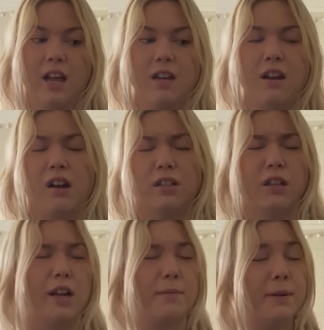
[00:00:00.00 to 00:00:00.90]
not a
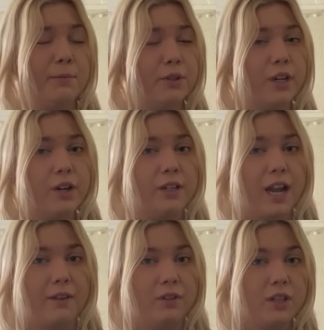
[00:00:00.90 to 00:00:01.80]
lot of people are going
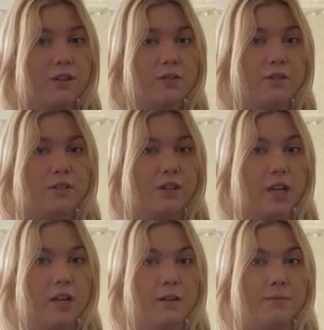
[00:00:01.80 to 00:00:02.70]
after those
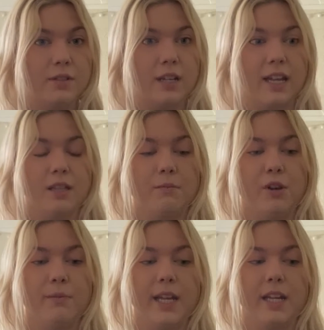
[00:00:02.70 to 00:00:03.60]
jobs at the
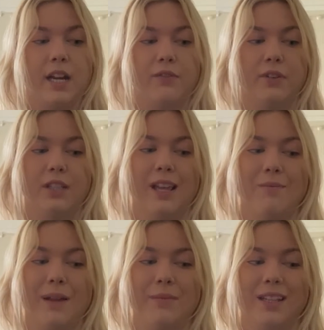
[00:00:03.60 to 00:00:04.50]
moment, and I feel like that
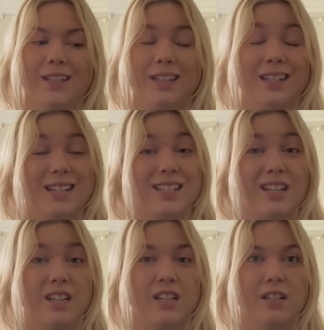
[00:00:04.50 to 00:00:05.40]
might be like an
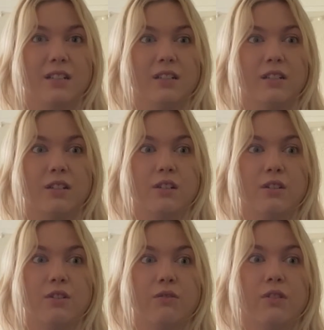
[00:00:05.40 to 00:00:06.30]
easier
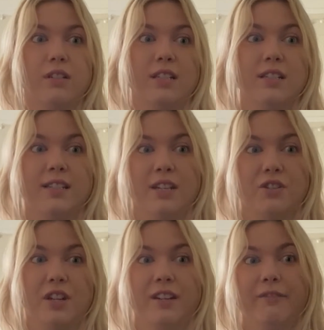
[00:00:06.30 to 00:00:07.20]

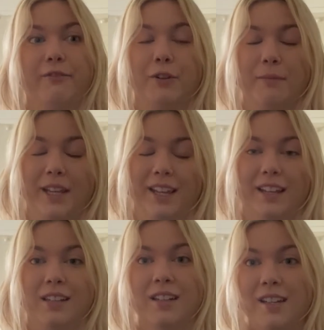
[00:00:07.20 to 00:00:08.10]
decision for me,